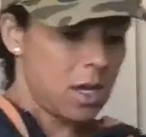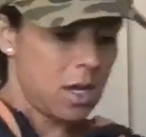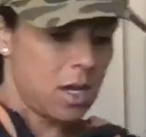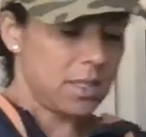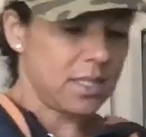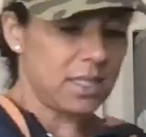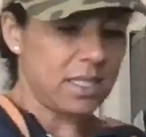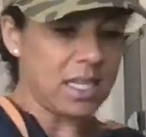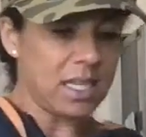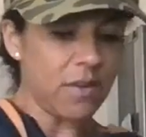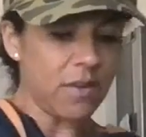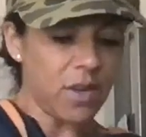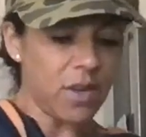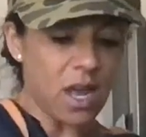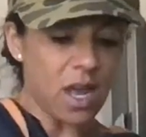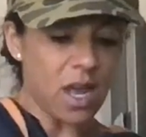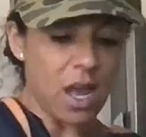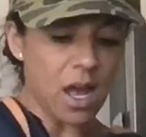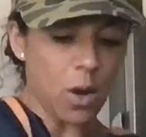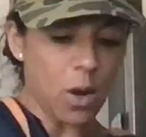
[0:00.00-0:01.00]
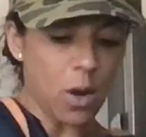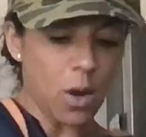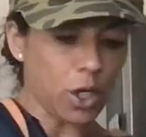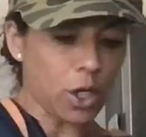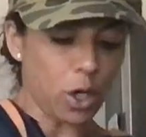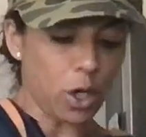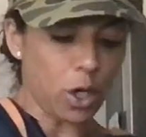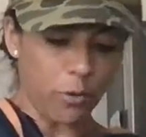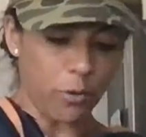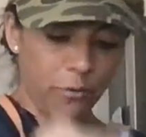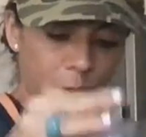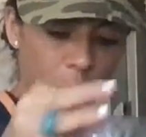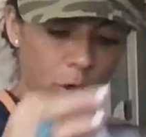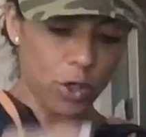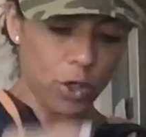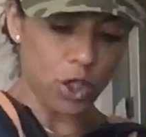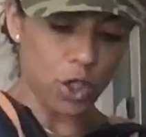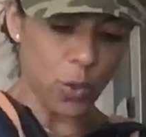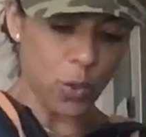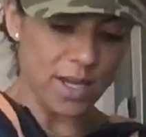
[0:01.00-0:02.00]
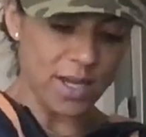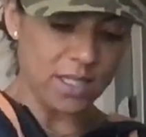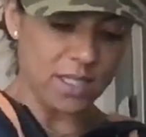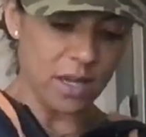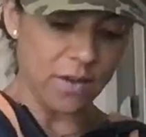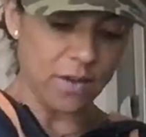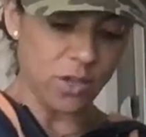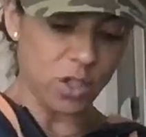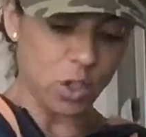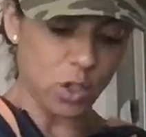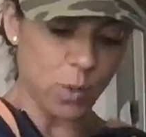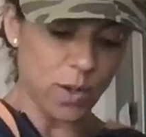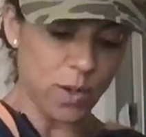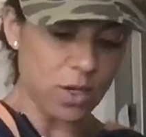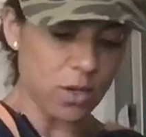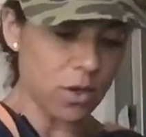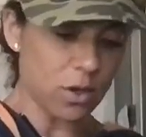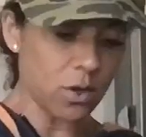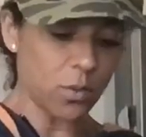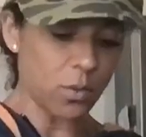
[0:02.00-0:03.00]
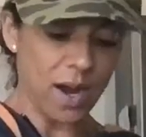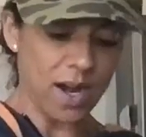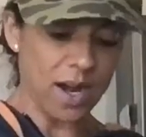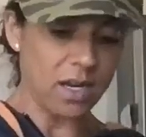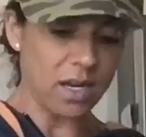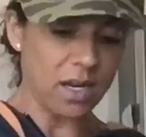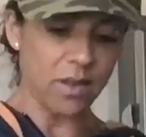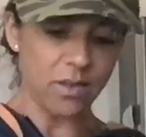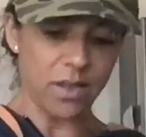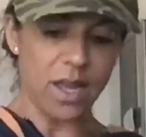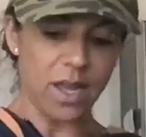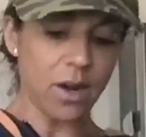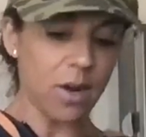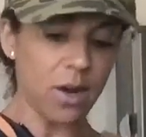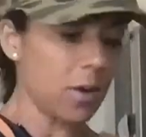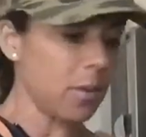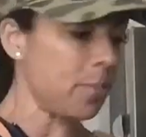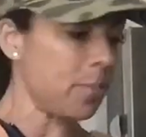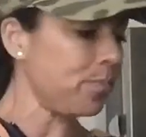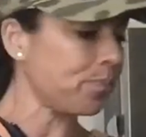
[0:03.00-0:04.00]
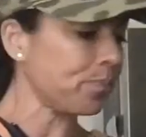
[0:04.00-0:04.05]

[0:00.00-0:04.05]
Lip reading: stevia or your preferred choice of sweetener right into there.